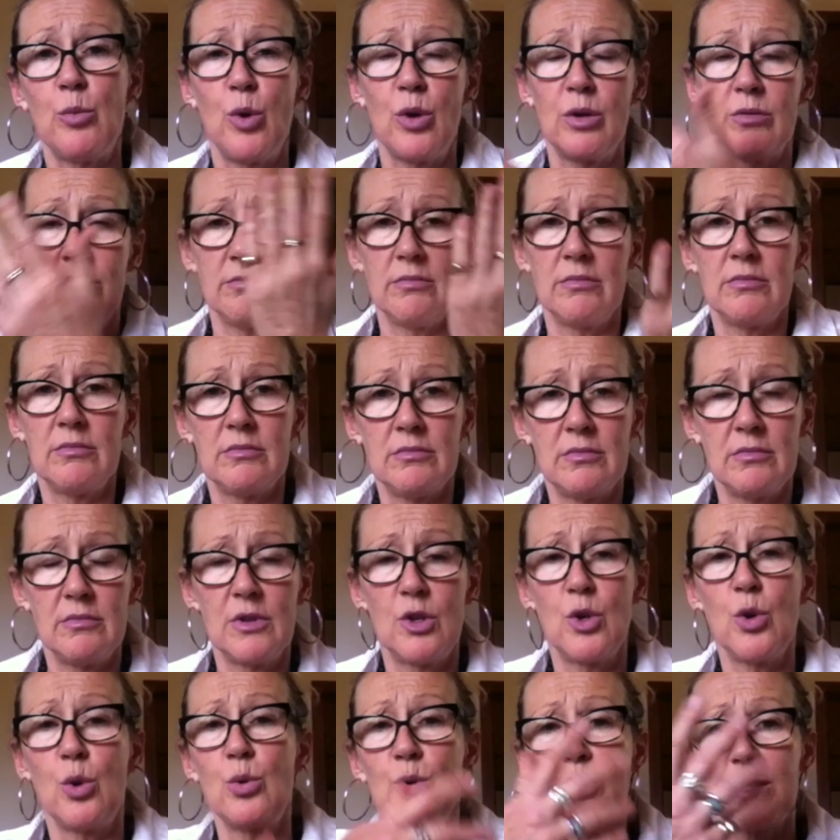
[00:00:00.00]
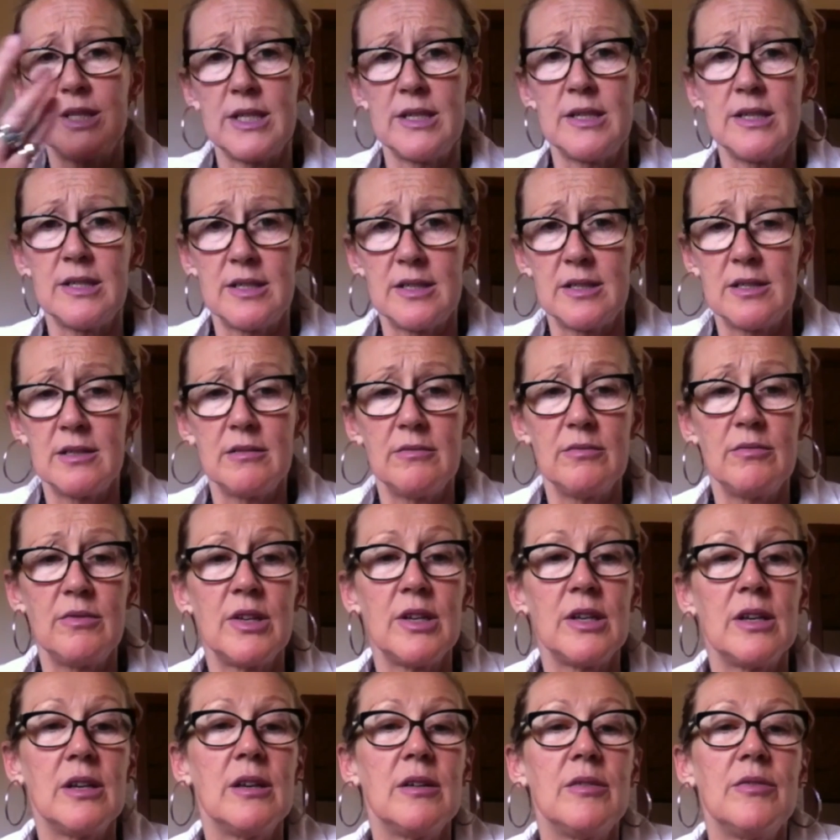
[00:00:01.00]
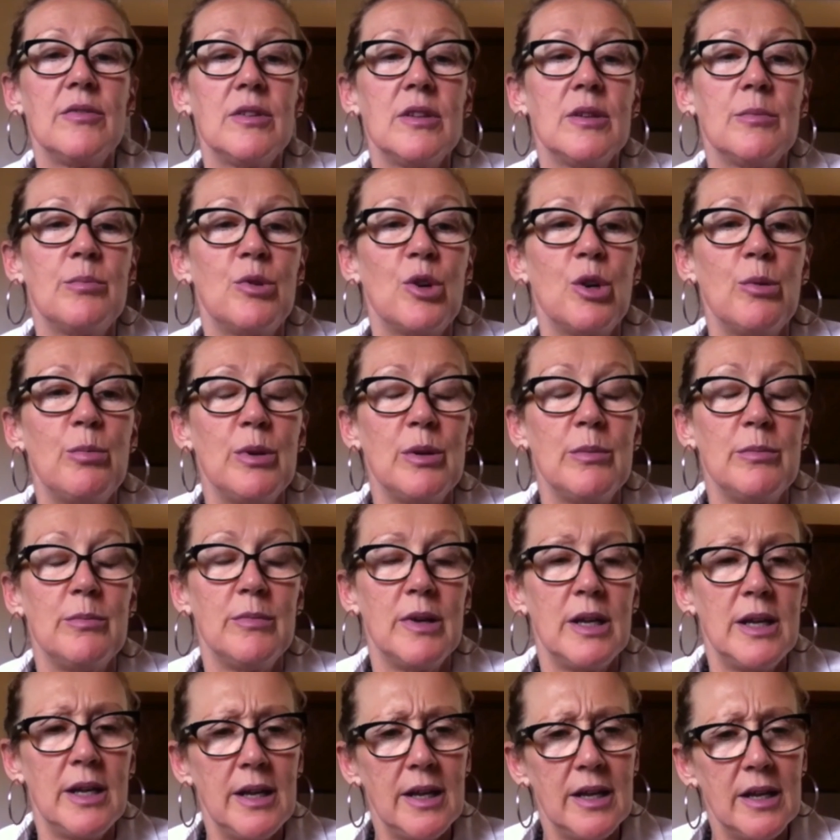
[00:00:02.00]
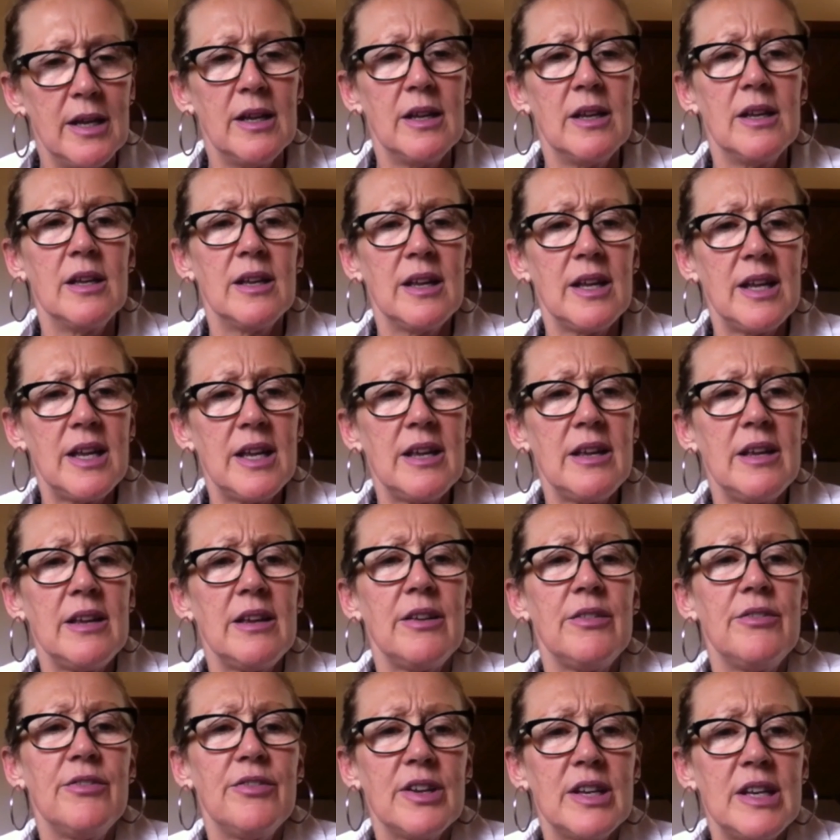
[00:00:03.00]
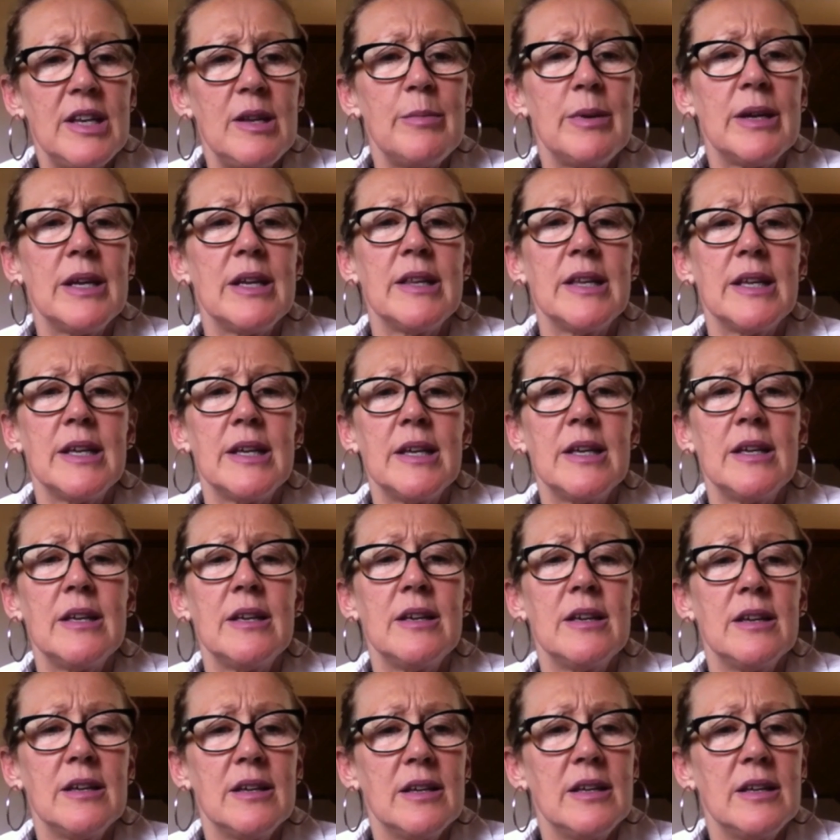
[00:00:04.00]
what causes the problem. Hey, funny about that.